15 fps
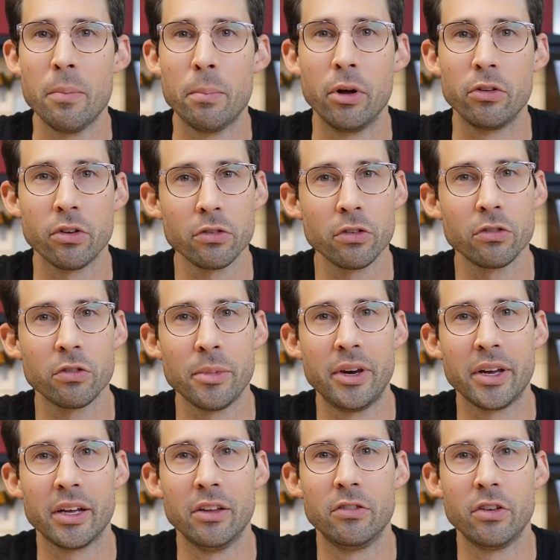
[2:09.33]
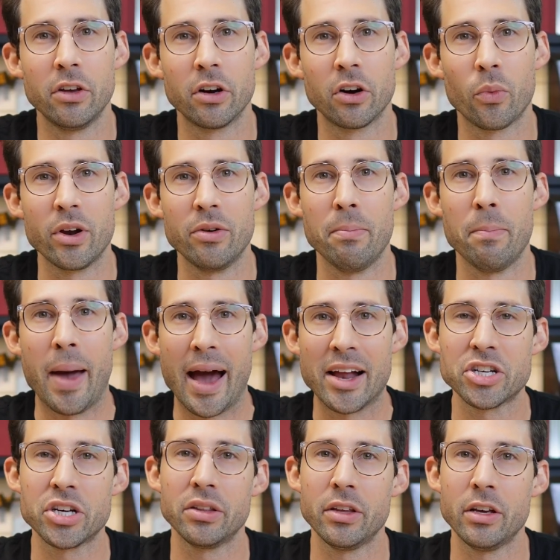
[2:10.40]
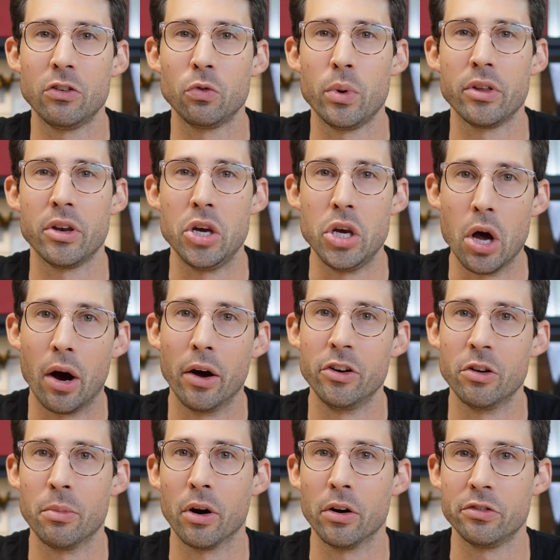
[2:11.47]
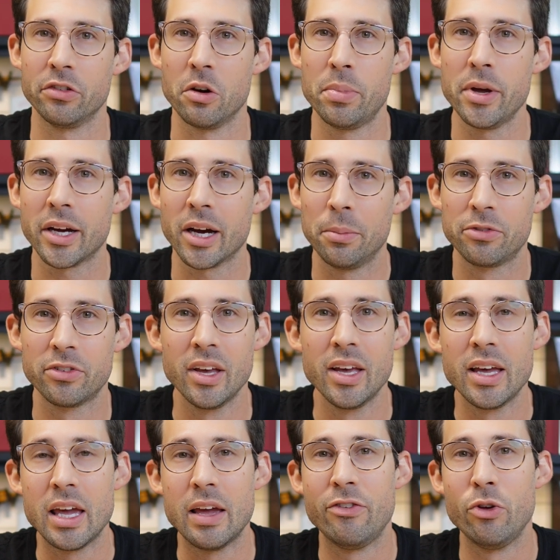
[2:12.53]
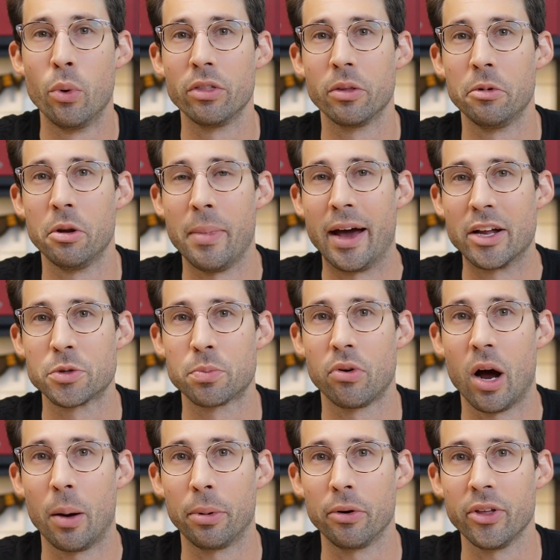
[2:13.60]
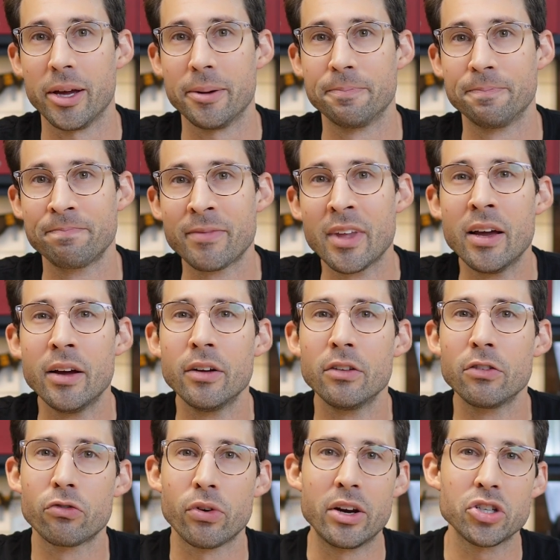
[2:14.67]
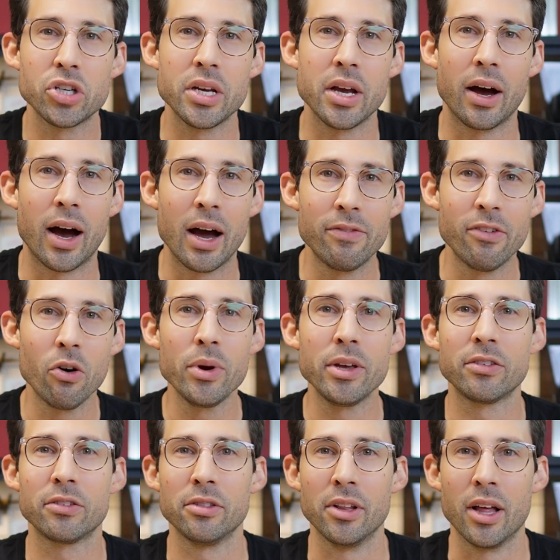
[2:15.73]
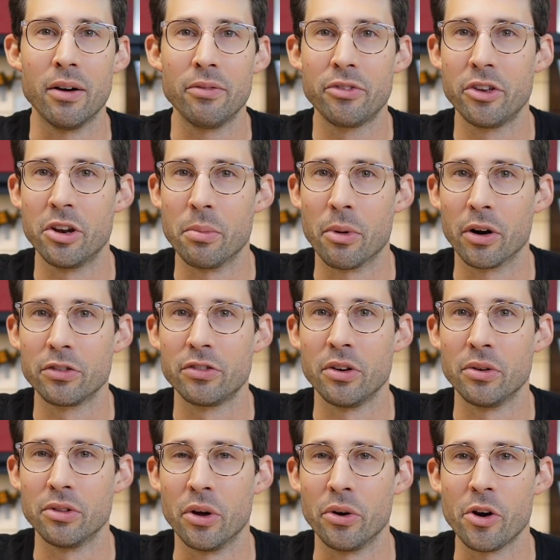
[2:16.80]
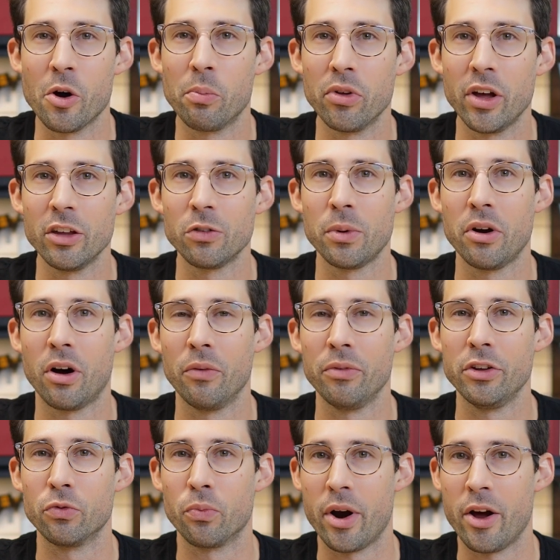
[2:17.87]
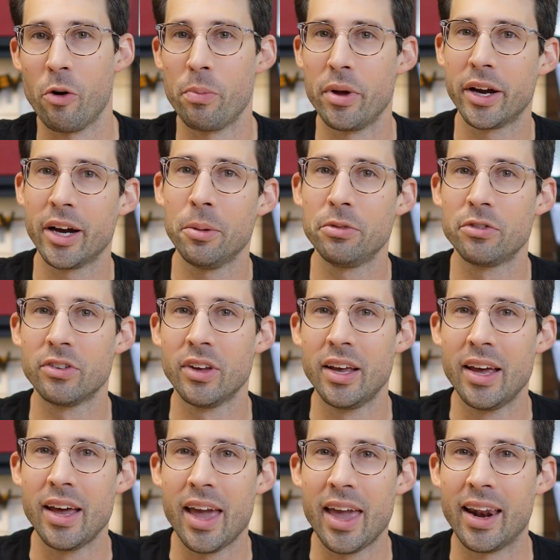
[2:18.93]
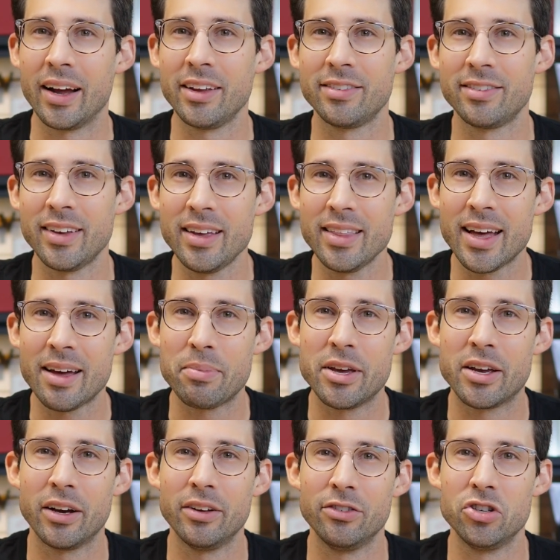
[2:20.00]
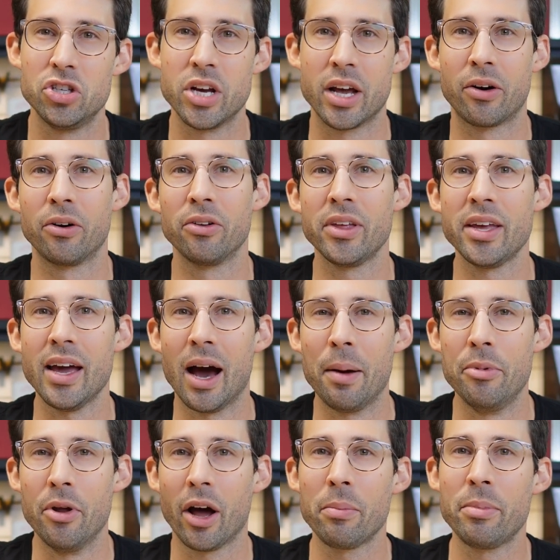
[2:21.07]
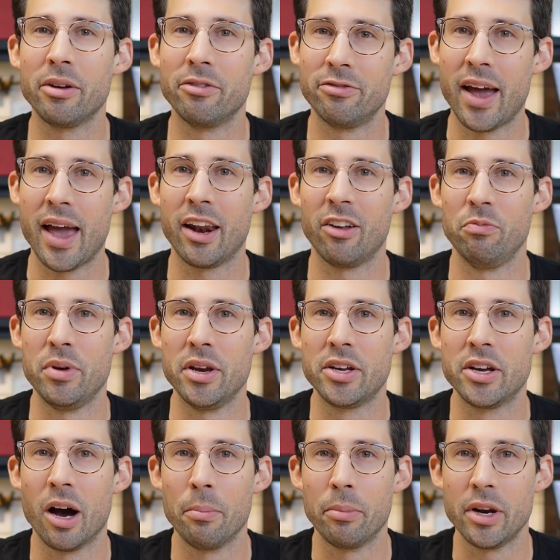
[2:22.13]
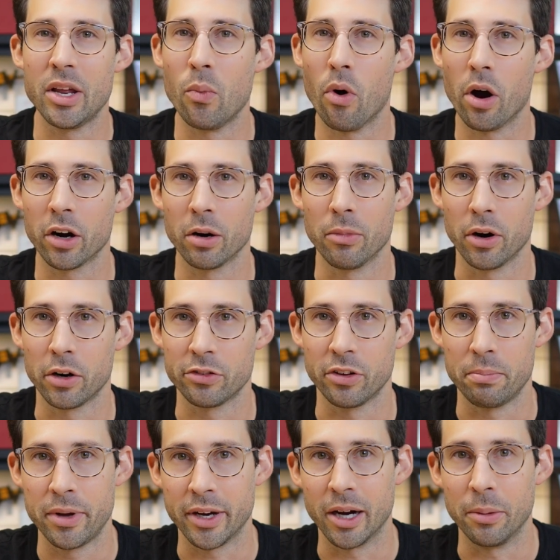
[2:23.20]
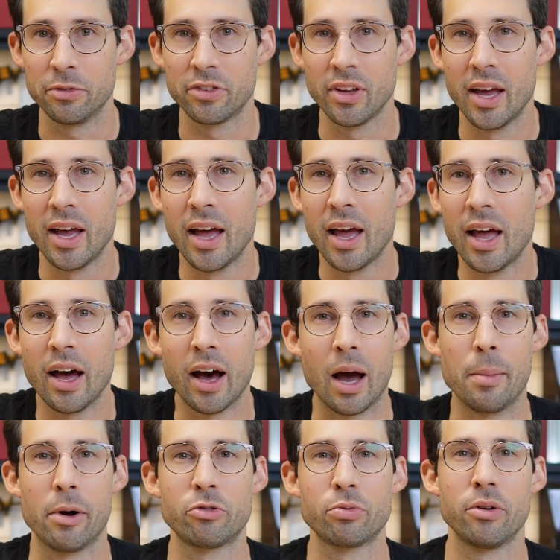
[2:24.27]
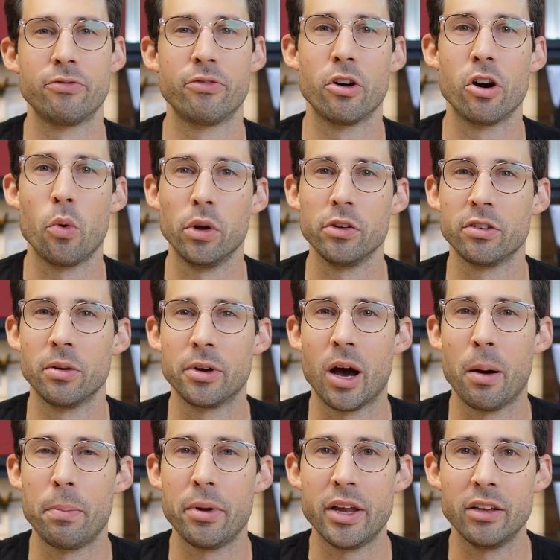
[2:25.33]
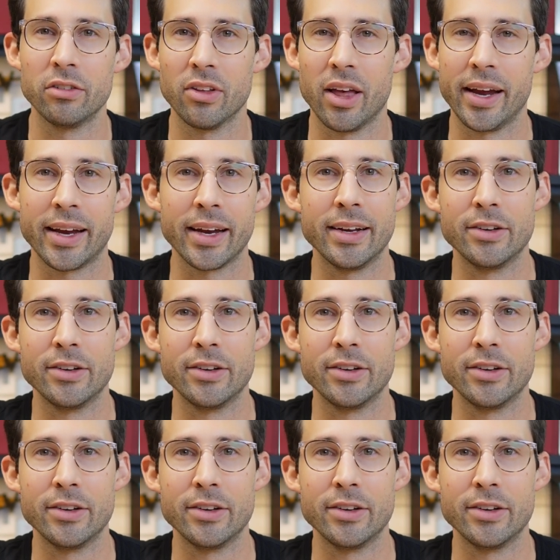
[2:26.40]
but it's also something to consider when matching these with non-DiMarzio pickups if you want them to match properly. Strangely, I've always loved the DiMarzio logo placement on these rail pickups, and I say that because generally I'm not a big fan of big company watermarks on pickups. I much prefer what some companies like